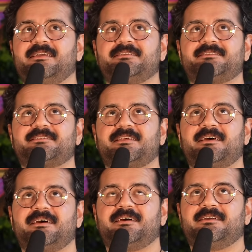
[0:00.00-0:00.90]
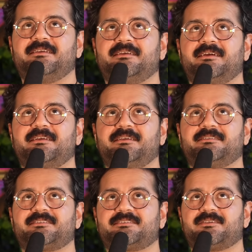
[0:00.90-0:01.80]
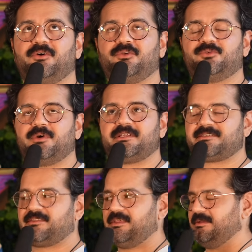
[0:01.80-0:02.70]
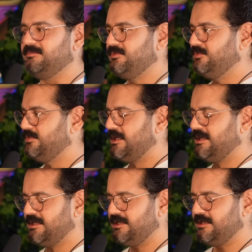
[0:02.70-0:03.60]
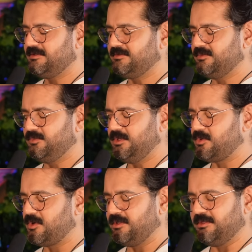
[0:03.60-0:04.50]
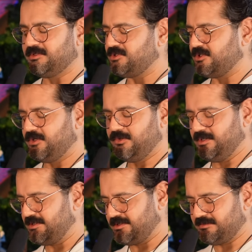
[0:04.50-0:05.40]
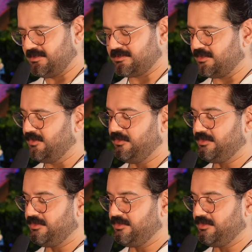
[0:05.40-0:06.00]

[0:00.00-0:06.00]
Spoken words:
it's Old West themed. We were on this show, it's a whole